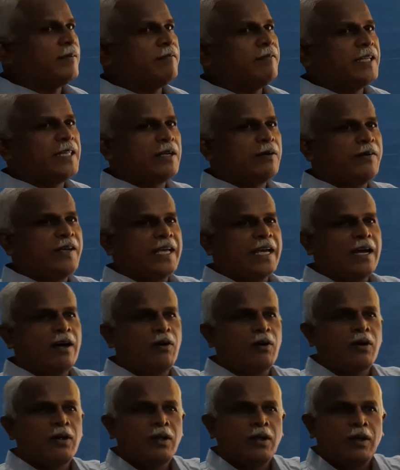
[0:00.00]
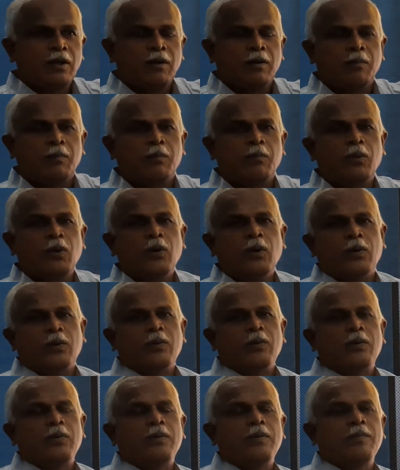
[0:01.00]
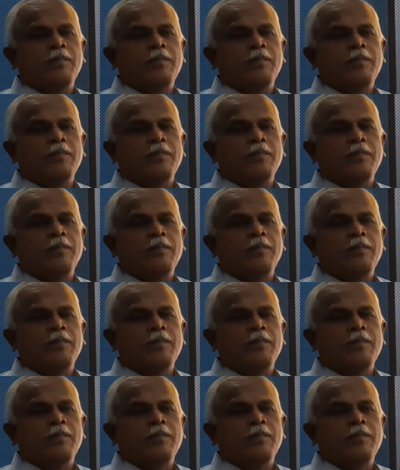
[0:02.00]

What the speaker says: whether we have more